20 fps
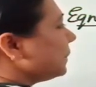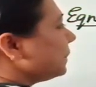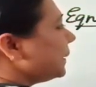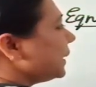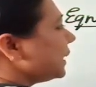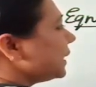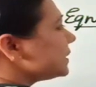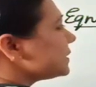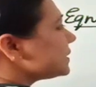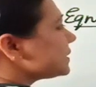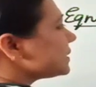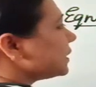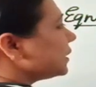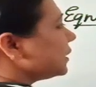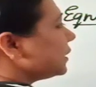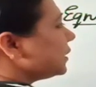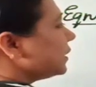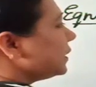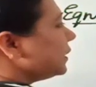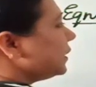plus
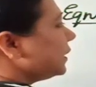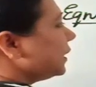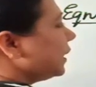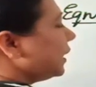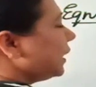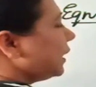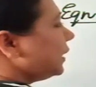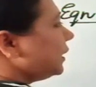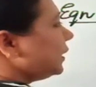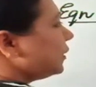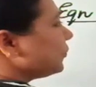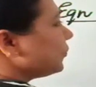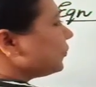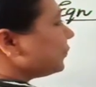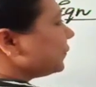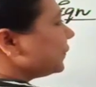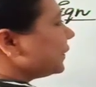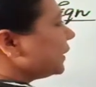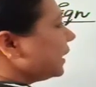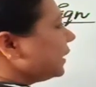9,
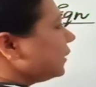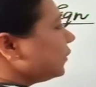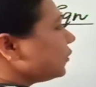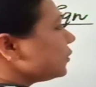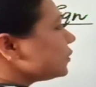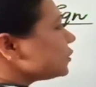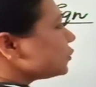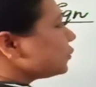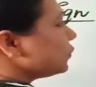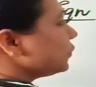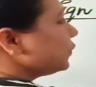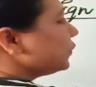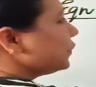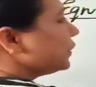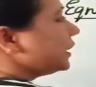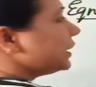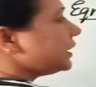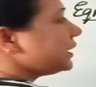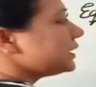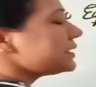then also
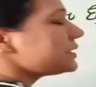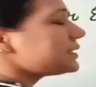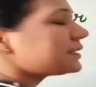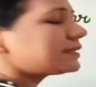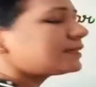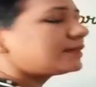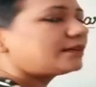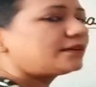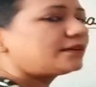it is